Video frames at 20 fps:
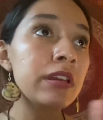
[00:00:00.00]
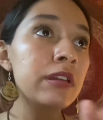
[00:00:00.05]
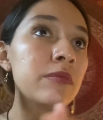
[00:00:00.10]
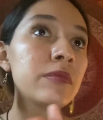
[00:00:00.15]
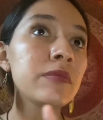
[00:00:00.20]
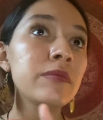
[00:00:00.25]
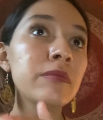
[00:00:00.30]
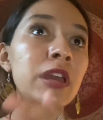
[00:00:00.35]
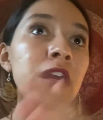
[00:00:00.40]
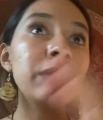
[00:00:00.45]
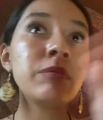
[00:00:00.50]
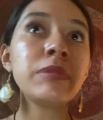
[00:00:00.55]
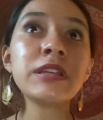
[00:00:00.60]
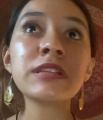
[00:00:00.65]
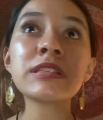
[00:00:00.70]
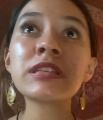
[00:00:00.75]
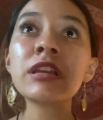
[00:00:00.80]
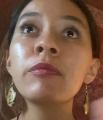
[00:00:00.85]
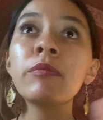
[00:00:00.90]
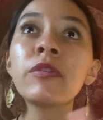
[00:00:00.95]
maybe
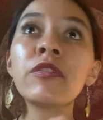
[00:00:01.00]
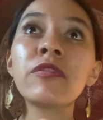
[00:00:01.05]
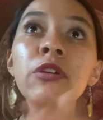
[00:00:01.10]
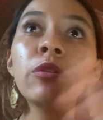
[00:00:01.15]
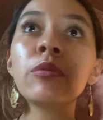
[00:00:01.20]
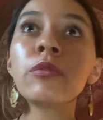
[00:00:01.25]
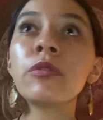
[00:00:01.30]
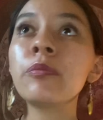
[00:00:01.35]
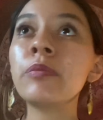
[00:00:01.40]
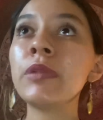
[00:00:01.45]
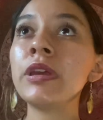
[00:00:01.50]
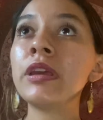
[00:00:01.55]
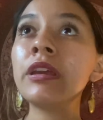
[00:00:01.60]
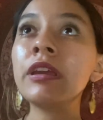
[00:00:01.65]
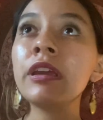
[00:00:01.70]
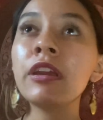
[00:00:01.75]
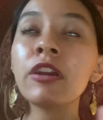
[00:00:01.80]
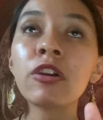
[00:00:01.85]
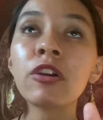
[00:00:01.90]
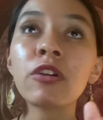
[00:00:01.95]
some of you will be
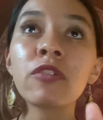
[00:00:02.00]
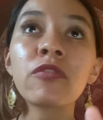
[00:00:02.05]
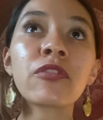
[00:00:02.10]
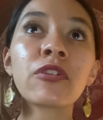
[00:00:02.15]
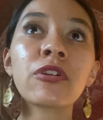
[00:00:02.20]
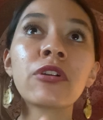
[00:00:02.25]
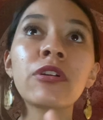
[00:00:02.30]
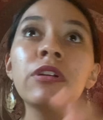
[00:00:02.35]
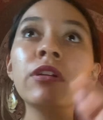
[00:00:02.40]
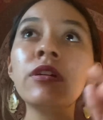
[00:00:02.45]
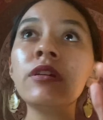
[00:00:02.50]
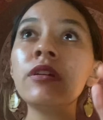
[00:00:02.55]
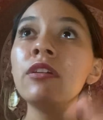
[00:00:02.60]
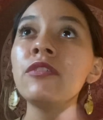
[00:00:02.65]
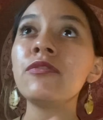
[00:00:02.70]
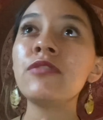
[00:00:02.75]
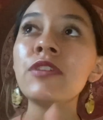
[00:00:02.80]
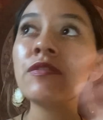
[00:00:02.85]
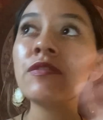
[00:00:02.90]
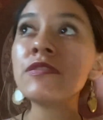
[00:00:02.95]
here for
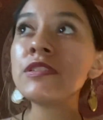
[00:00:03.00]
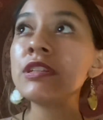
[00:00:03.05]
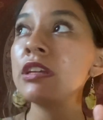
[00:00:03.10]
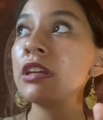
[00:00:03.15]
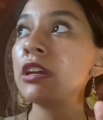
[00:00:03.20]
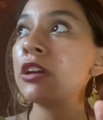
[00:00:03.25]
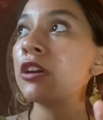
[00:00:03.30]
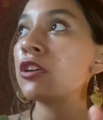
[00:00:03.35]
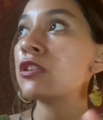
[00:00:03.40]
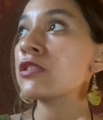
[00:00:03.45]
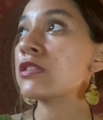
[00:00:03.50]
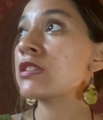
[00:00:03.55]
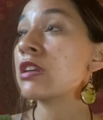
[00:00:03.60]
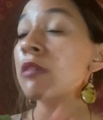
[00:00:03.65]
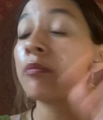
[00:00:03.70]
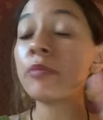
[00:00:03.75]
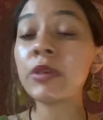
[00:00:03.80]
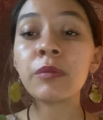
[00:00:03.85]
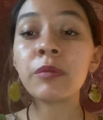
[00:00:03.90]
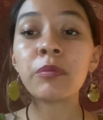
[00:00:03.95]
50 years. Some
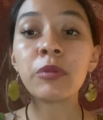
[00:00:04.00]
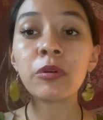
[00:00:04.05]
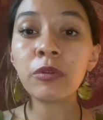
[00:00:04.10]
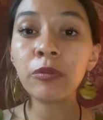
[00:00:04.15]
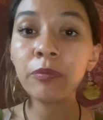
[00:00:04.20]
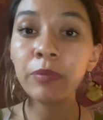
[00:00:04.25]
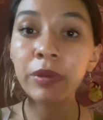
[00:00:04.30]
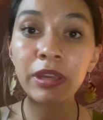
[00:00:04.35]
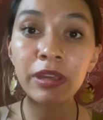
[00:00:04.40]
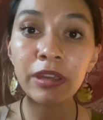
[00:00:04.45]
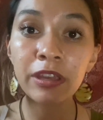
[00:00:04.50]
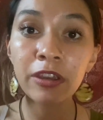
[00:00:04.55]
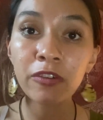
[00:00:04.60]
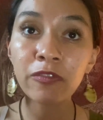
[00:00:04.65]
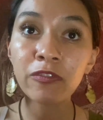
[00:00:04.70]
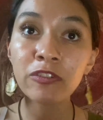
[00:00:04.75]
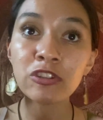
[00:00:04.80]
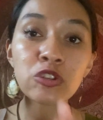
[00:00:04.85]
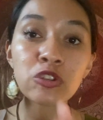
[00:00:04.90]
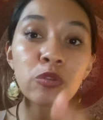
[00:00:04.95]
people will be here
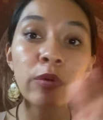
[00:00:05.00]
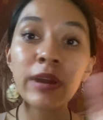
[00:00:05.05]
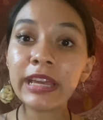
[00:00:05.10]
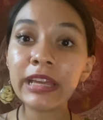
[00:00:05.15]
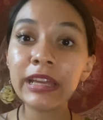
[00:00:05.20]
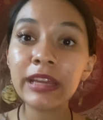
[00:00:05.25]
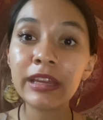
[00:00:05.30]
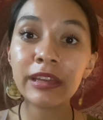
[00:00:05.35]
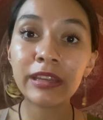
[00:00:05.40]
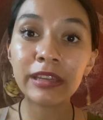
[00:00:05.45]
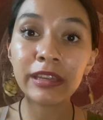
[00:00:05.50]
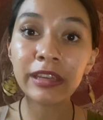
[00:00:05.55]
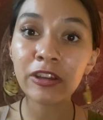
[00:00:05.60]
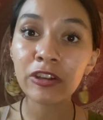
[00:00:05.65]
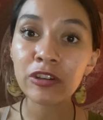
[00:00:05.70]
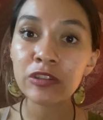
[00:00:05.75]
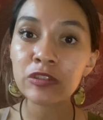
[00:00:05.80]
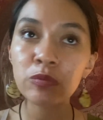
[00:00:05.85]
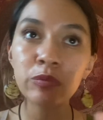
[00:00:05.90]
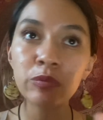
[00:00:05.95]
for 20
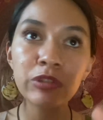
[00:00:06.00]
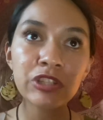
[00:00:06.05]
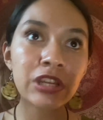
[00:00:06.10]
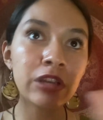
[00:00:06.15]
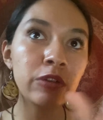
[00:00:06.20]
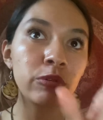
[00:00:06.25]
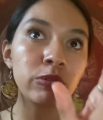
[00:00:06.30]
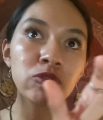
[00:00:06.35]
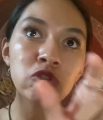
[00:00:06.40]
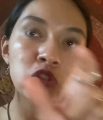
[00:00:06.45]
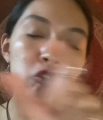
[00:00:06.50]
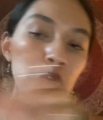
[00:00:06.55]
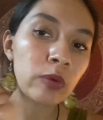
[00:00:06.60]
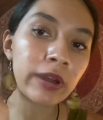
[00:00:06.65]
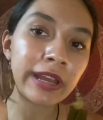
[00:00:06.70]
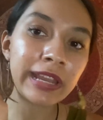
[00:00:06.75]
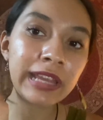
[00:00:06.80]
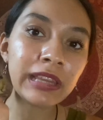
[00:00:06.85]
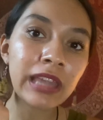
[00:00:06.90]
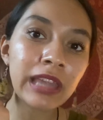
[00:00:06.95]
years, which equals
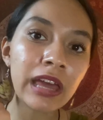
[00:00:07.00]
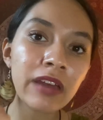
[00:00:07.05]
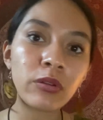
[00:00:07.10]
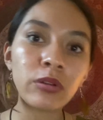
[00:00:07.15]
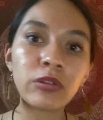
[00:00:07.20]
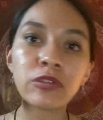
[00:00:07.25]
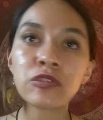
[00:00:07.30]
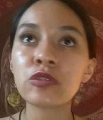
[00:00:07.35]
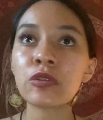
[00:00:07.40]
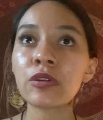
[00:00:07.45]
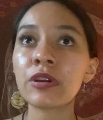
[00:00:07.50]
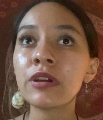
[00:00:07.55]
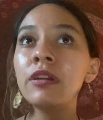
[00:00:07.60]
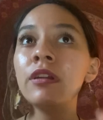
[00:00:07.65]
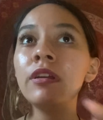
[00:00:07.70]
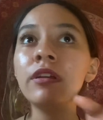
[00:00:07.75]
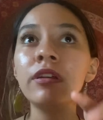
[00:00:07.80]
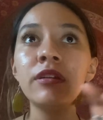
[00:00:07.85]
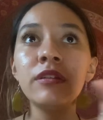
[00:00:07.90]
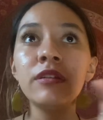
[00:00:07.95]
20 levels, or
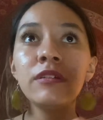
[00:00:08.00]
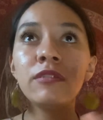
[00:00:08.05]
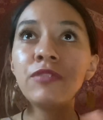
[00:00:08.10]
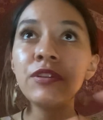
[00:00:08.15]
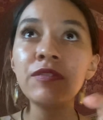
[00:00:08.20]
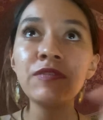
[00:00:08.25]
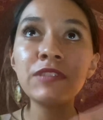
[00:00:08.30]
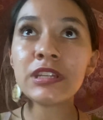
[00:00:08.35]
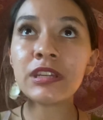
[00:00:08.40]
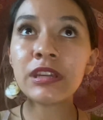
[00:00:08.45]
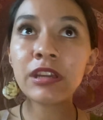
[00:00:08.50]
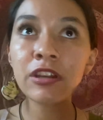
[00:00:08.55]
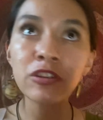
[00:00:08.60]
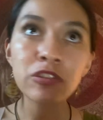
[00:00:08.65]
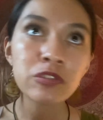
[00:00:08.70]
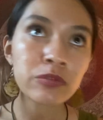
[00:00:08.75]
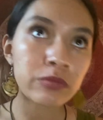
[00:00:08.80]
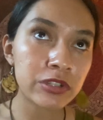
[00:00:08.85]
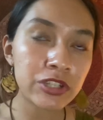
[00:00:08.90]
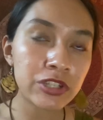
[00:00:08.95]
50
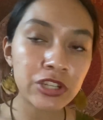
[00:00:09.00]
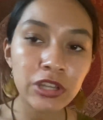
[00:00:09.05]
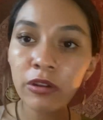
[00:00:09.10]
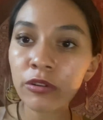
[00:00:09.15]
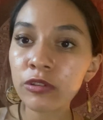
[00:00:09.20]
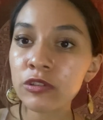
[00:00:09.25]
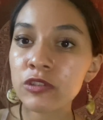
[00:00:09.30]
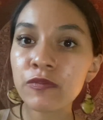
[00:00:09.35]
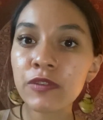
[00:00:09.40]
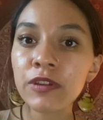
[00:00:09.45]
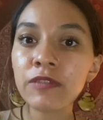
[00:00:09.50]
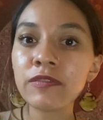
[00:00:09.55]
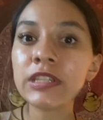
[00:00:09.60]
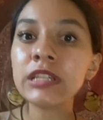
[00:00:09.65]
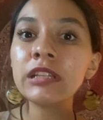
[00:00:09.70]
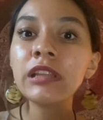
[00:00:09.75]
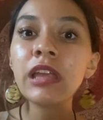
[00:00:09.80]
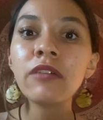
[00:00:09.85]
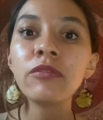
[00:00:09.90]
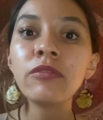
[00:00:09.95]
years, which equals 50
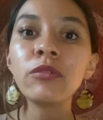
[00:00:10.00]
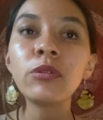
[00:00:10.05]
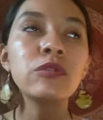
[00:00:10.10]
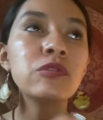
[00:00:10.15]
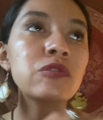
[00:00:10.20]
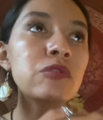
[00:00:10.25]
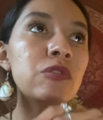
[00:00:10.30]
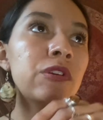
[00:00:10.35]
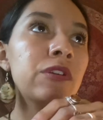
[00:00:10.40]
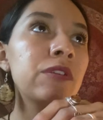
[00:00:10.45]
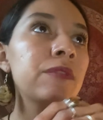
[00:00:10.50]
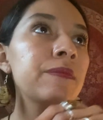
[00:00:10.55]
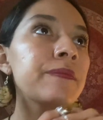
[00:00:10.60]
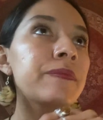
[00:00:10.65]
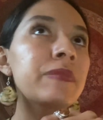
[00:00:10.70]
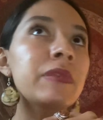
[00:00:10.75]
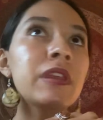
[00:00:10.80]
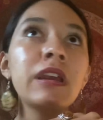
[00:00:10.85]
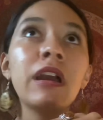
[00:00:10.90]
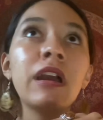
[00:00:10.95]
levels, or
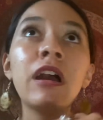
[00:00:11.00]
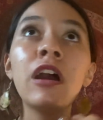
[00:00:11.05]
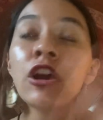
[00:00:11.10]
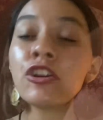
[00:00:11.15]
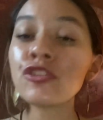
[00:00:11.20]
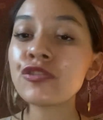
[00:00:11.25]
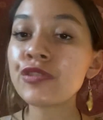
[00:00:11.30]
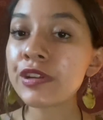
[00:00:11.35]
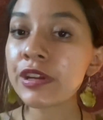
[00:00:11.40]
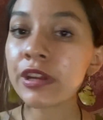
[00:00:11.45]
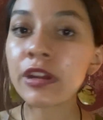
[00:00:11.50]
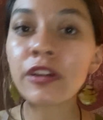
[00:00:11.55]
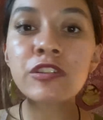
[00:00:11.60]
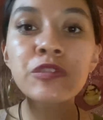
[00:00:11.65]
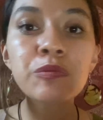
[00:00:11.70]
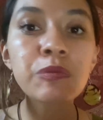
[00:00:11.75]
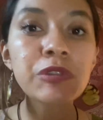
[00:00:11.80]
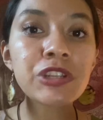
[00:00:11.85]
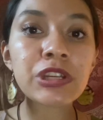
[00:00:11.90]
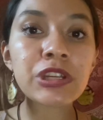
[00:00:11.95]
100 years,
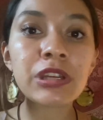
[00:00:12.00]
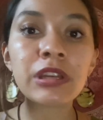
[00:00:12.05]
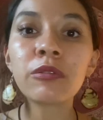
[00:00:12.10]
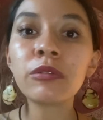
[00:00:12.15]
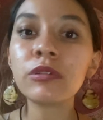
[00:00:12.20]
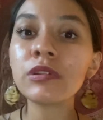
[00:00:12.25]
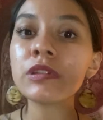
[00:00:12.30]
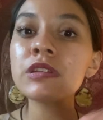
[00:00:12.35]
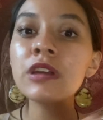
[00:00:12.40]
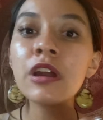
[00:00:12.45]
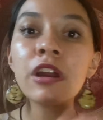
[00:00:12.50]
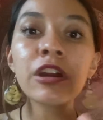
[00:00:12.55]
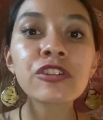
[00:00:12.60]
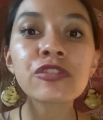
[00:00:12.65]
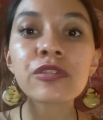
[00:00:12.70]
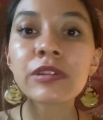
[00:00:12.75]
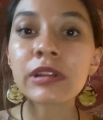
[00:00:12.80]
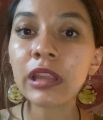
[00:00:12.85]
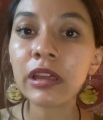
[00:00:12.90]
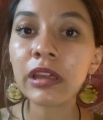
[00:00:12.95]
which equals
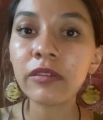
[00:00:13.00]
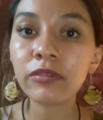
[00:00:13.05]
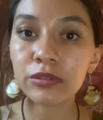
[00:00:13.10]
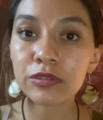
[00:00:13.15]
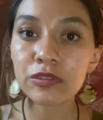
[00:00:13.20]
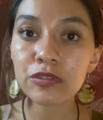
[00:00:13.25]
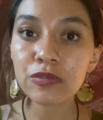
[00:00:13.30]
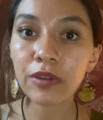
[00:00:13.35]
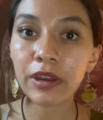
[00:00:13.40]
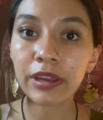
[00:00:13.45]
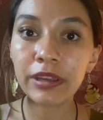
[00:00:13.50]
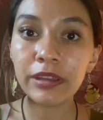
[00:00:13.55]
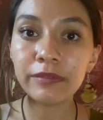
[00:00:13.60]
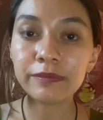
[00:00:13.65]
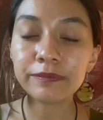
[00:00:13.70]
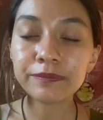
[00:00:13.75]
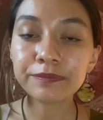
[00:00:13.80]
100 levels, right?